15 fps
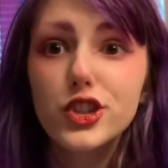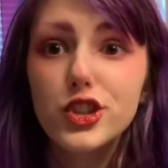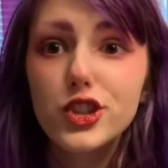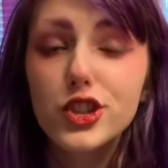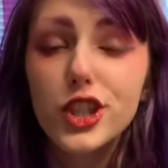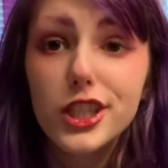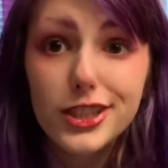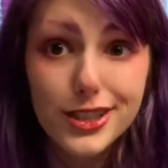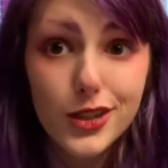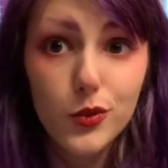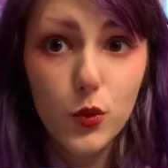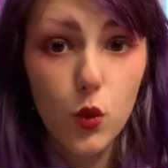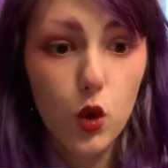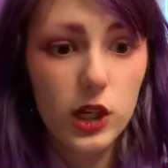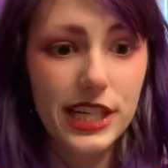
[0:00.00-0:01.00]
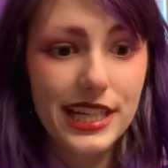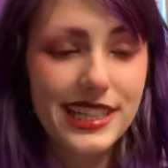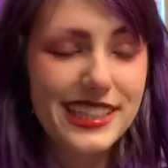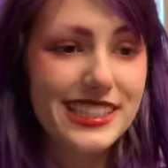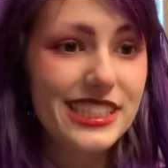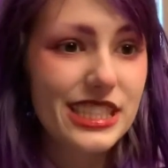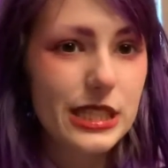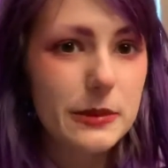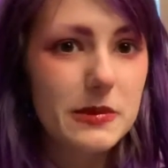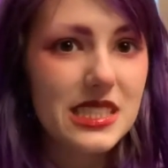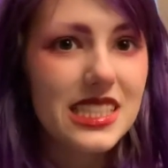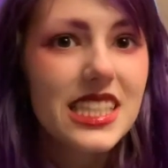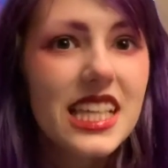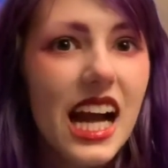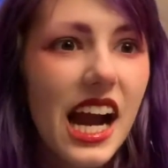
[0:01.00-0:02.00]
Just a warning, some of
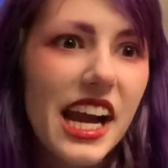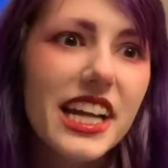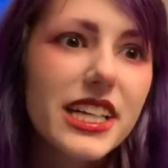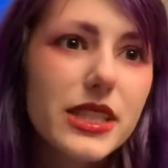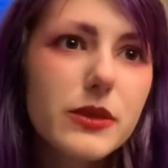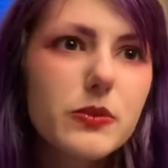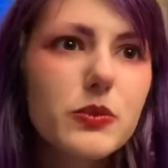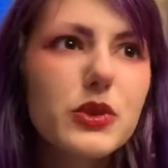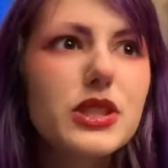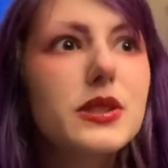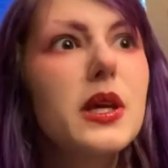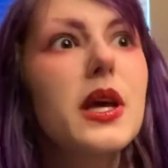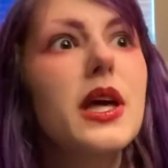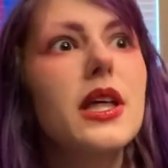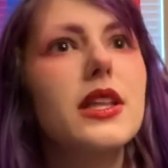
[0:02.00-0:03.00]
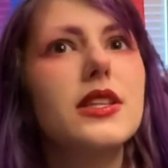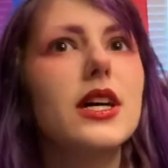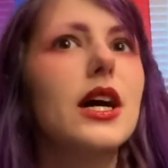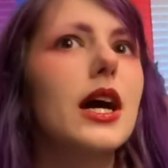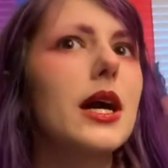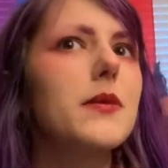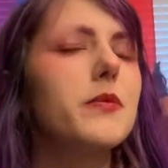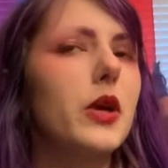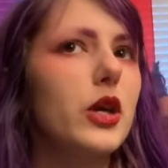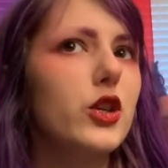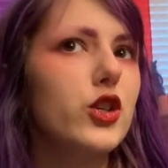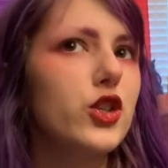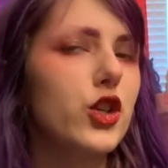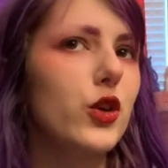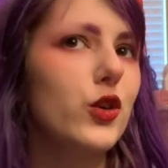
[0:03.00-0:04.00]
the items that I may
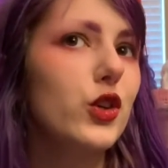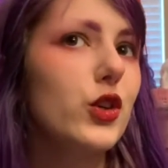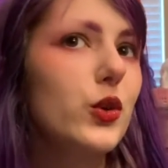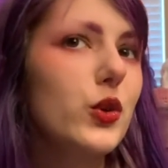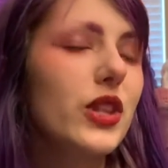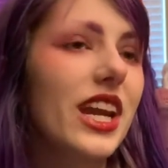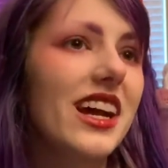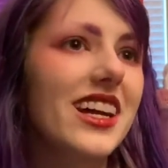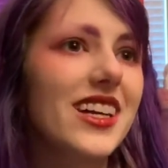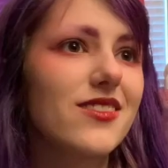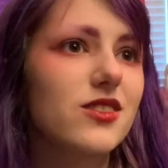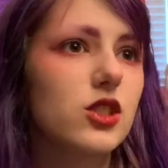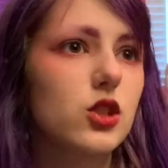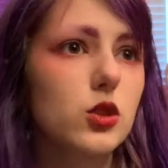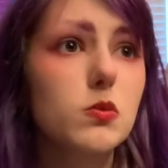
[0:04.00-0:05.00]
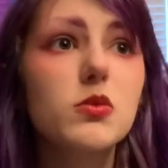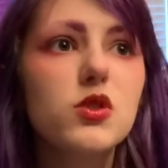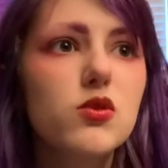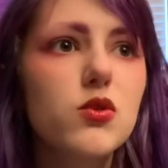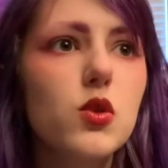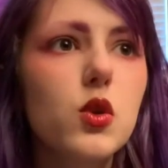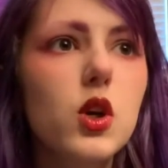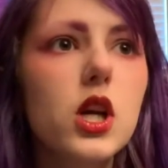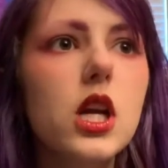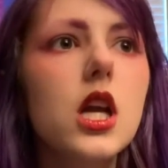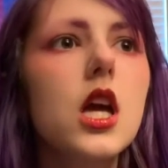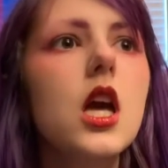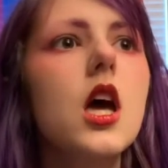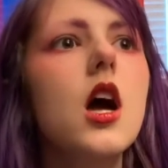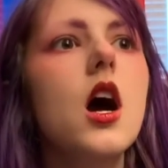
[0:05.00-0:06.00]
show you that I have dupes for,
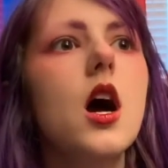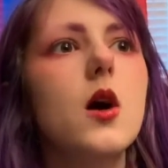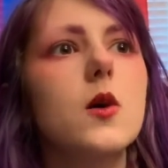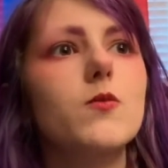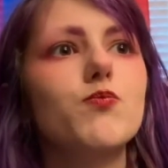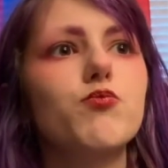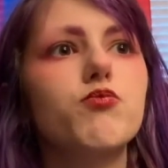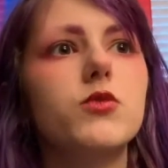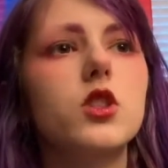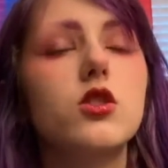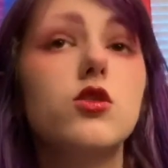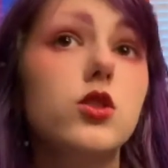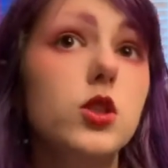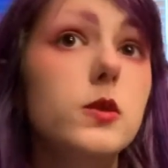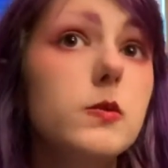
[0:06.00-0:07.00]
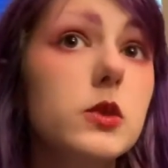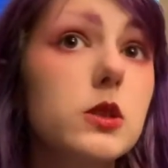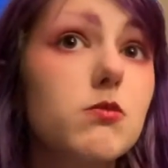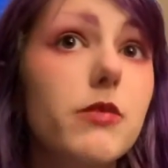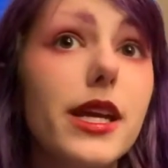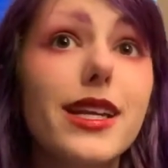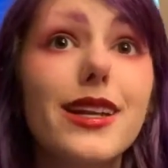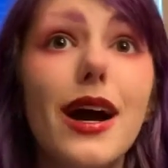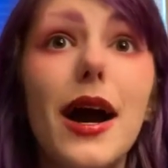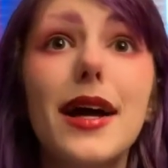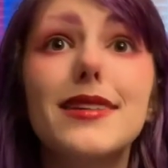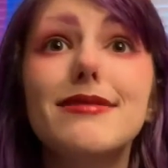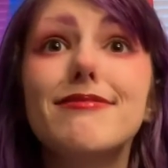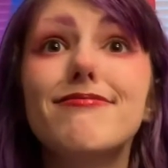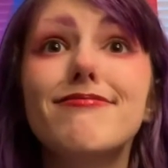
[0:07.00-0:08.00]
the dupes may not
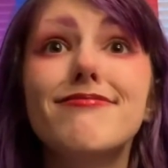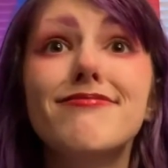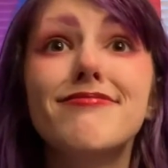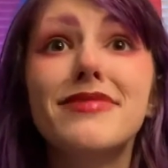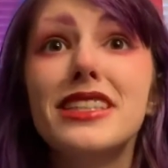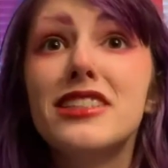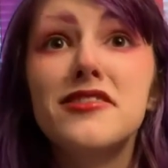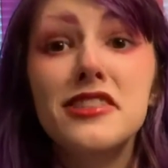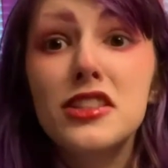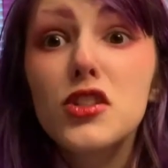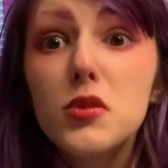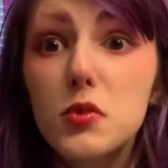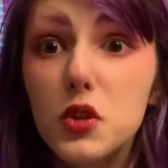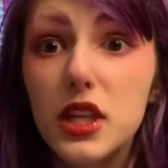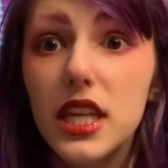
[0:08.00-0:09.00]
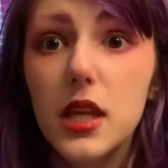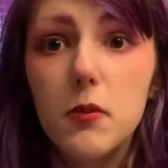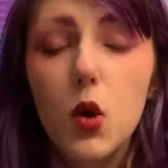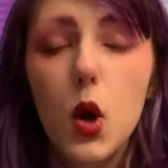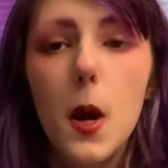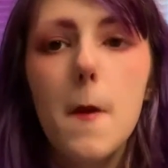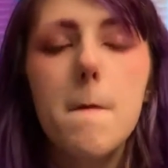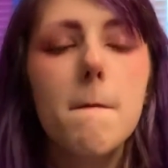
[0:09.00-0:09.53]
be available anymore.